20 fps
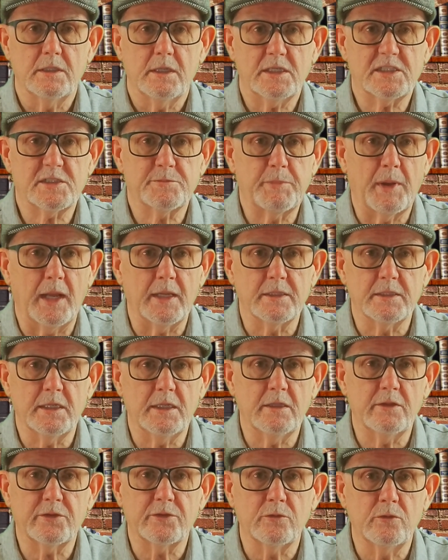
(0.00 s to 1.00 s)

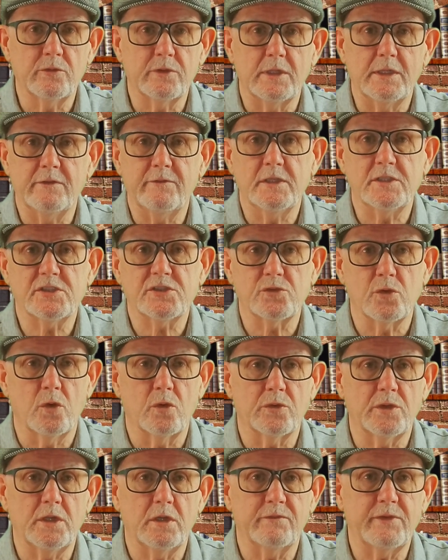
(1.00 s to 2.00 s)
expanding through the living
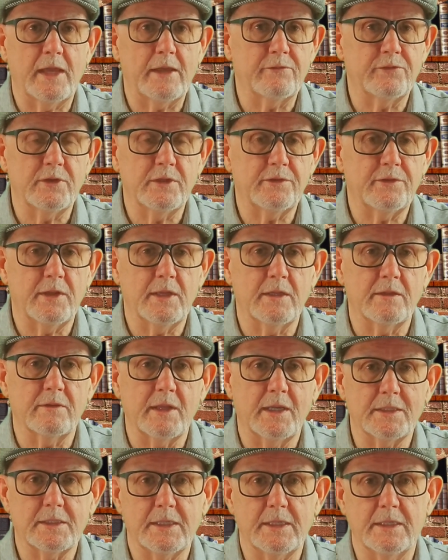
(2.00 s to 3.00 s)
story of
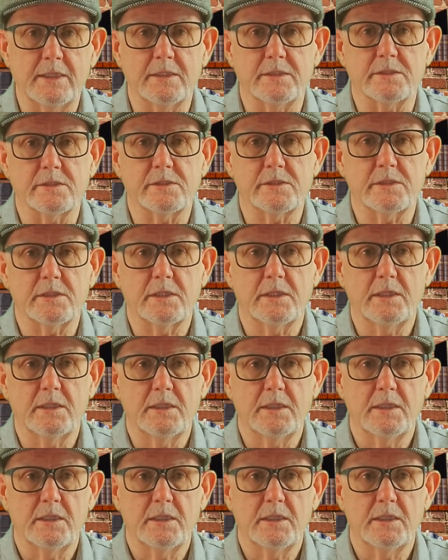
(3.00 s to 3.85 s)
everything that is.